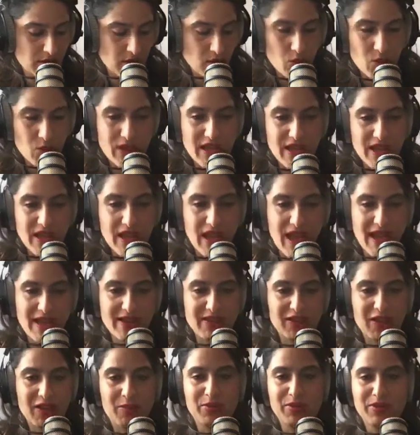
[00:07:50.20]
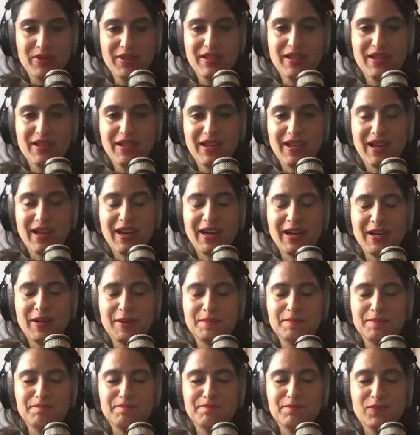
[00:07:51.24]
we end up,
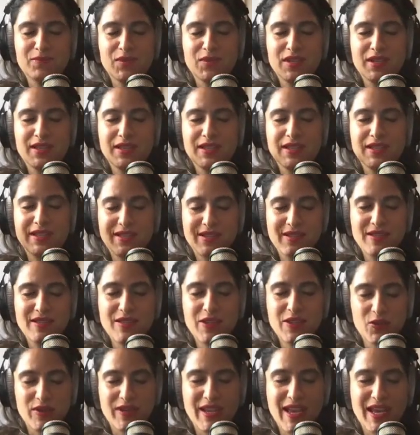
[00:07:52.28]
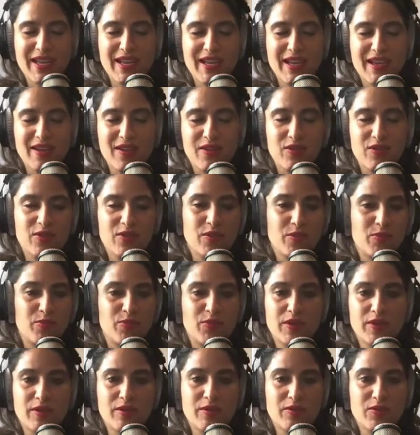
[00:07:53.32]
um, getting
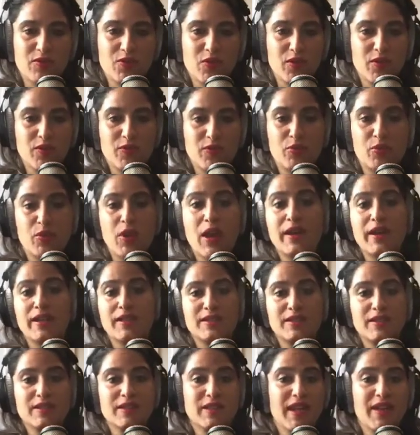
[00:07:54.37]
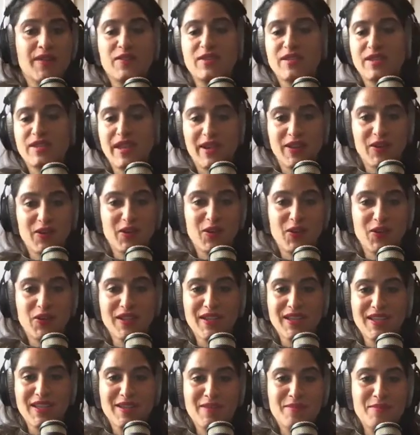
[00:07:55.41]
the sort of product life cycle
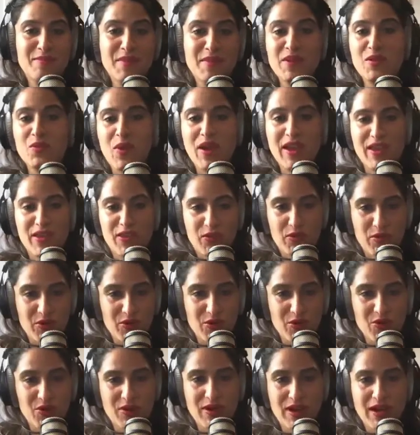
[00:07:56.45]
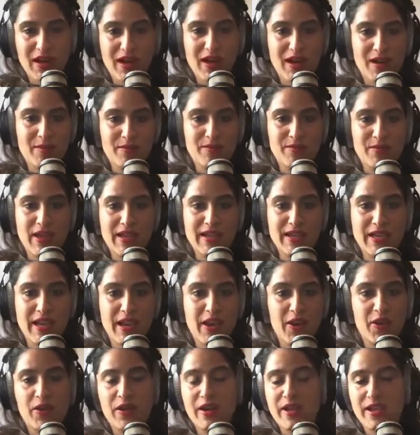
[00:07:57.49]
midway through, and
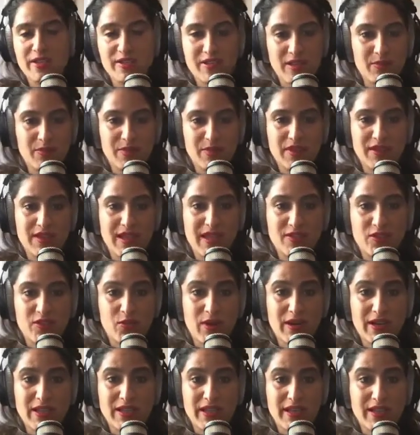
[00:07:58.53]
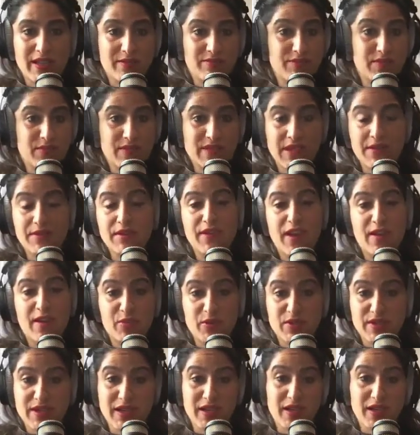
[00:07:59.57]
inheriting something that's already like
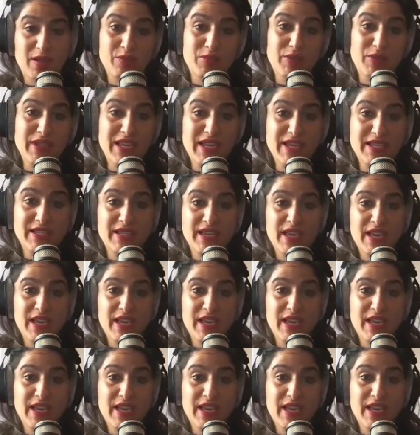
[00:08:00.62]
75% complete.